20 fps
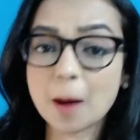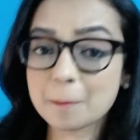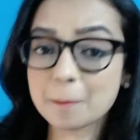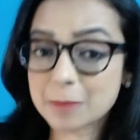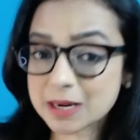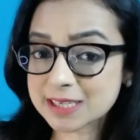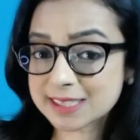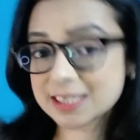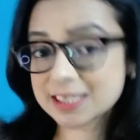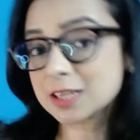
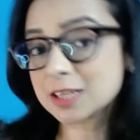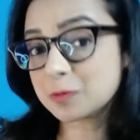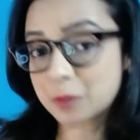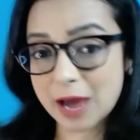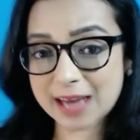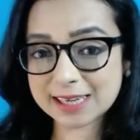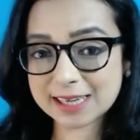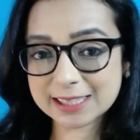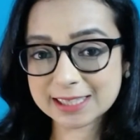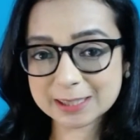Personal
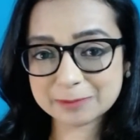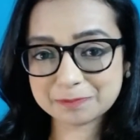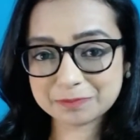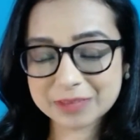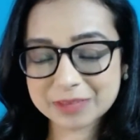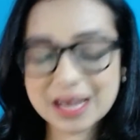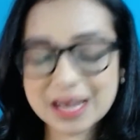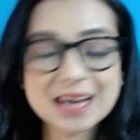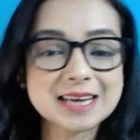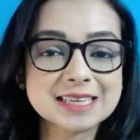branding.
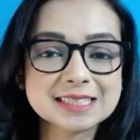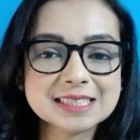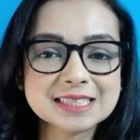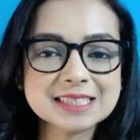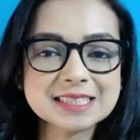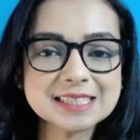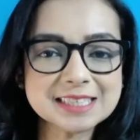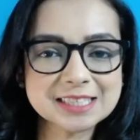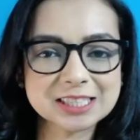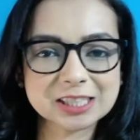Is
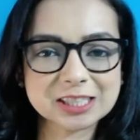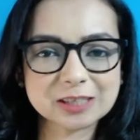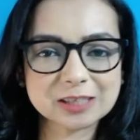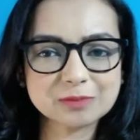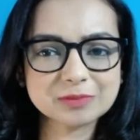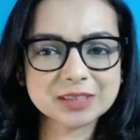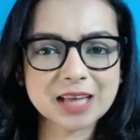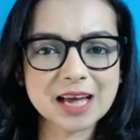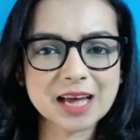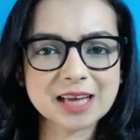this a
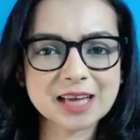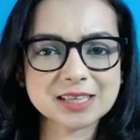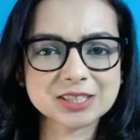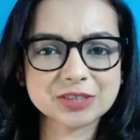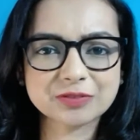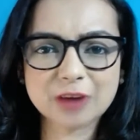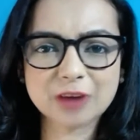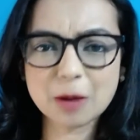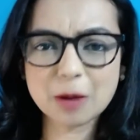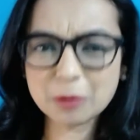term that
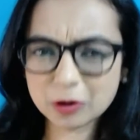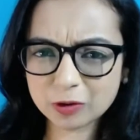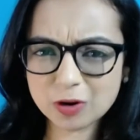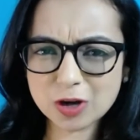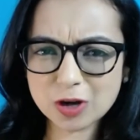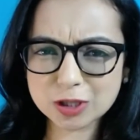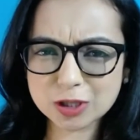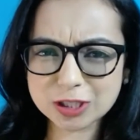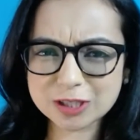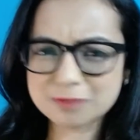you've come
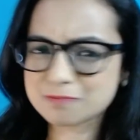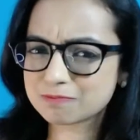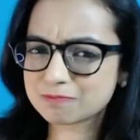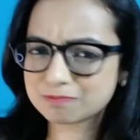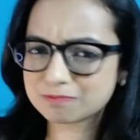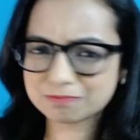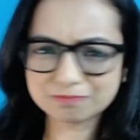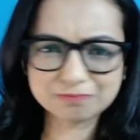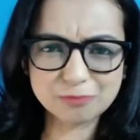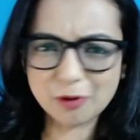across
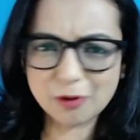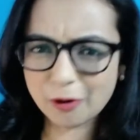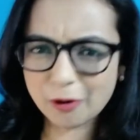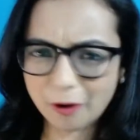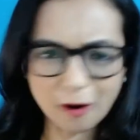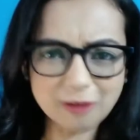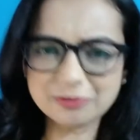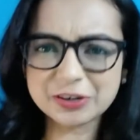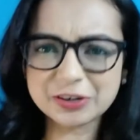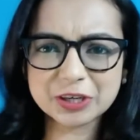more
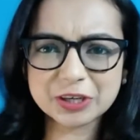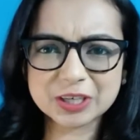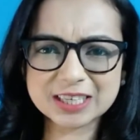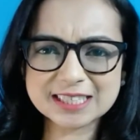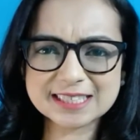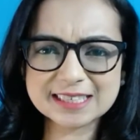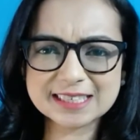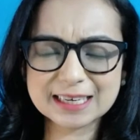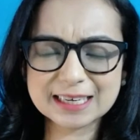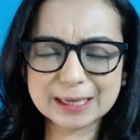often
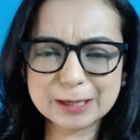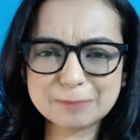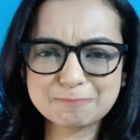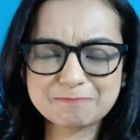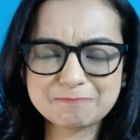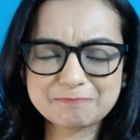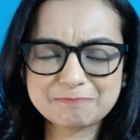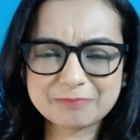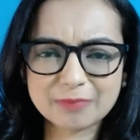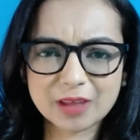recently?
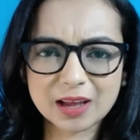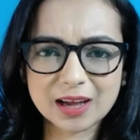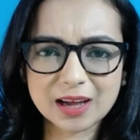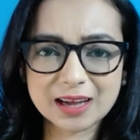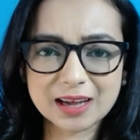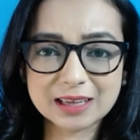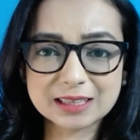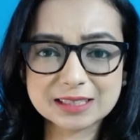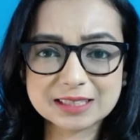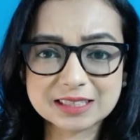
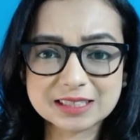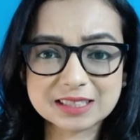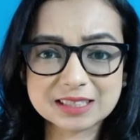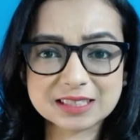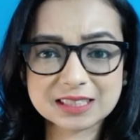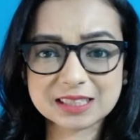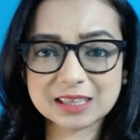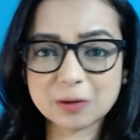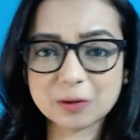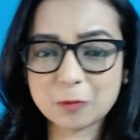
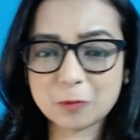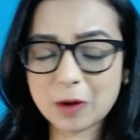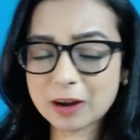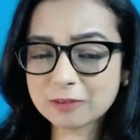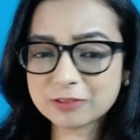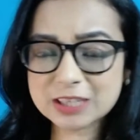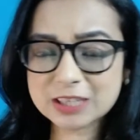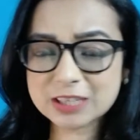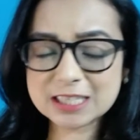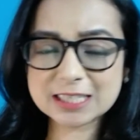Is one
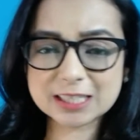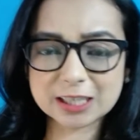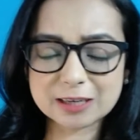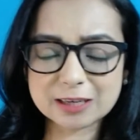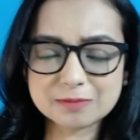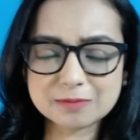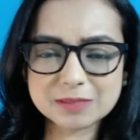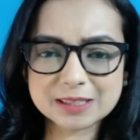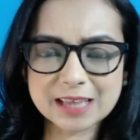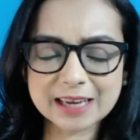of these
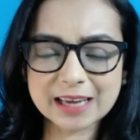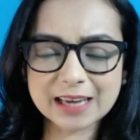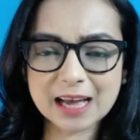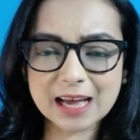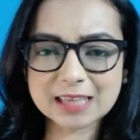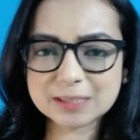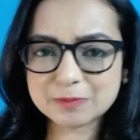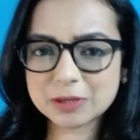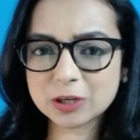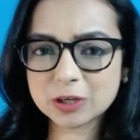terms that
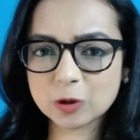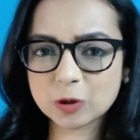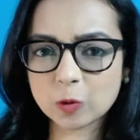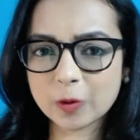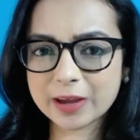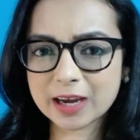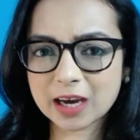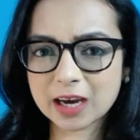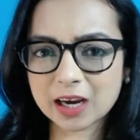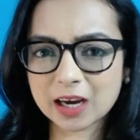has been
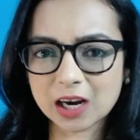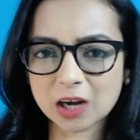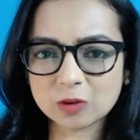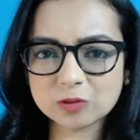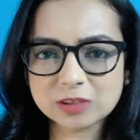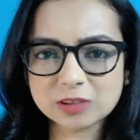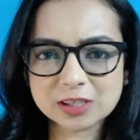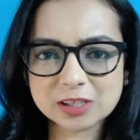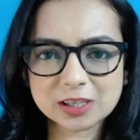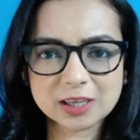going
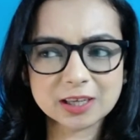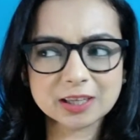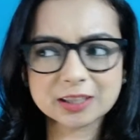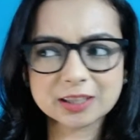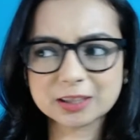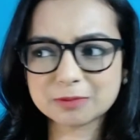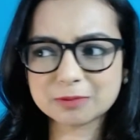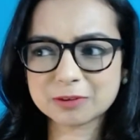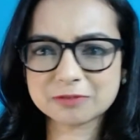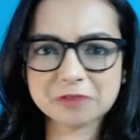around in
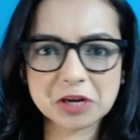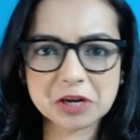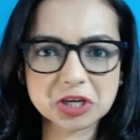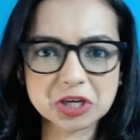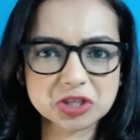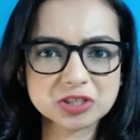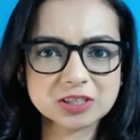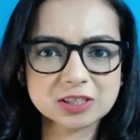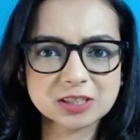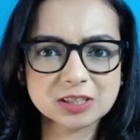the
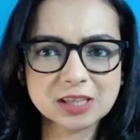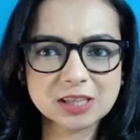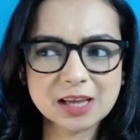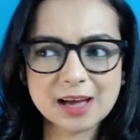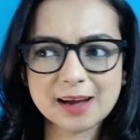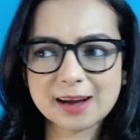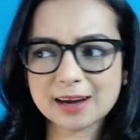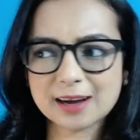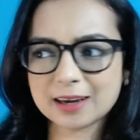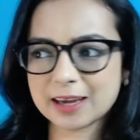professional
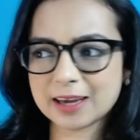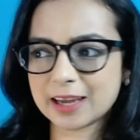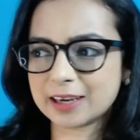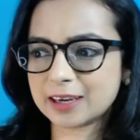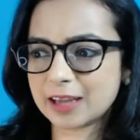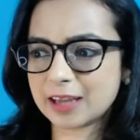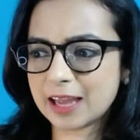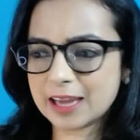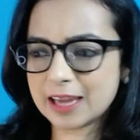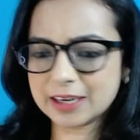
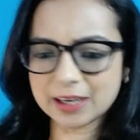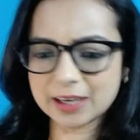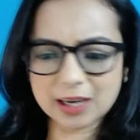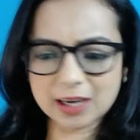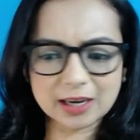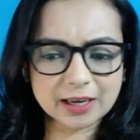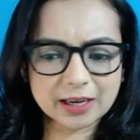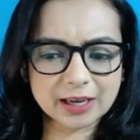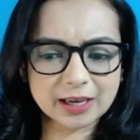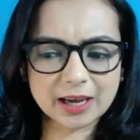area.
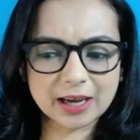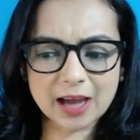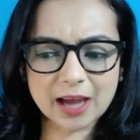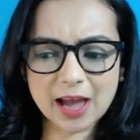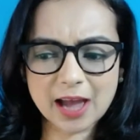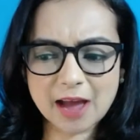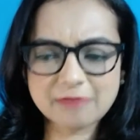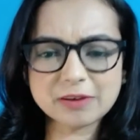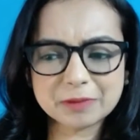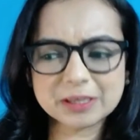Like
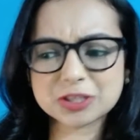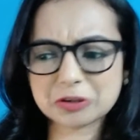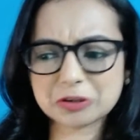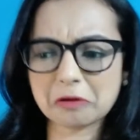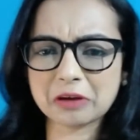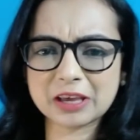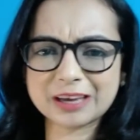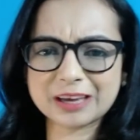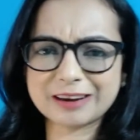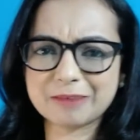everybody is
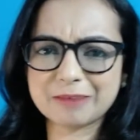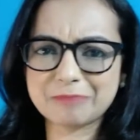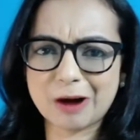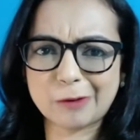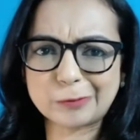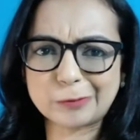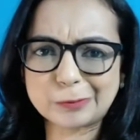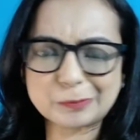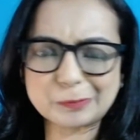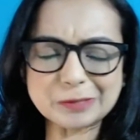talking
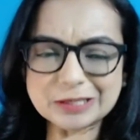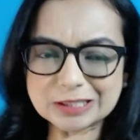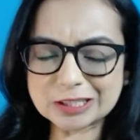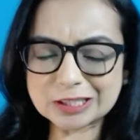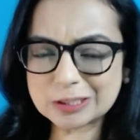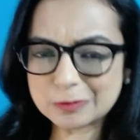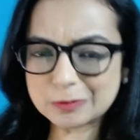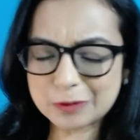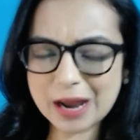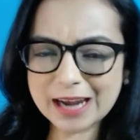about
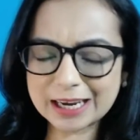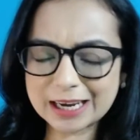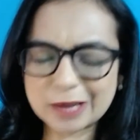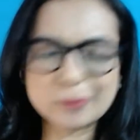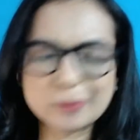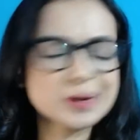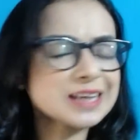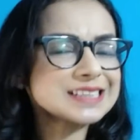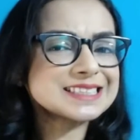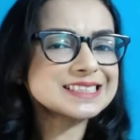personal branding.
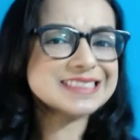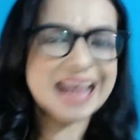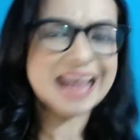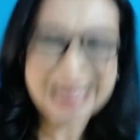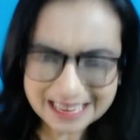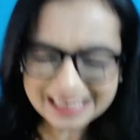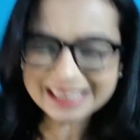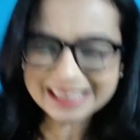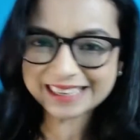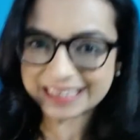What
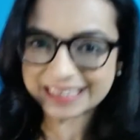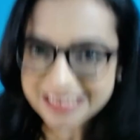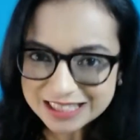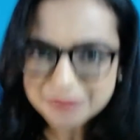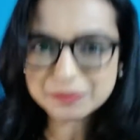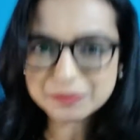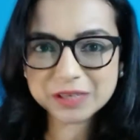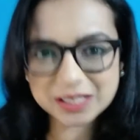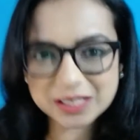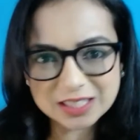exactly is
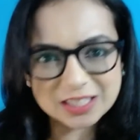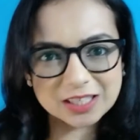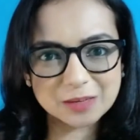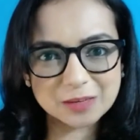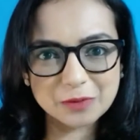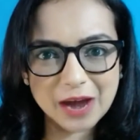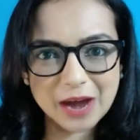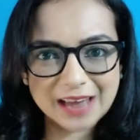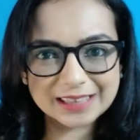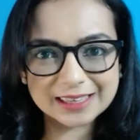personal
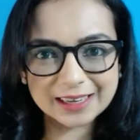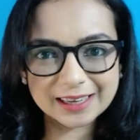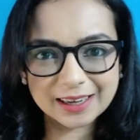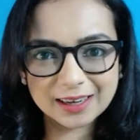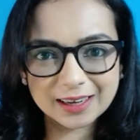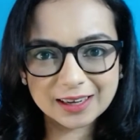branding?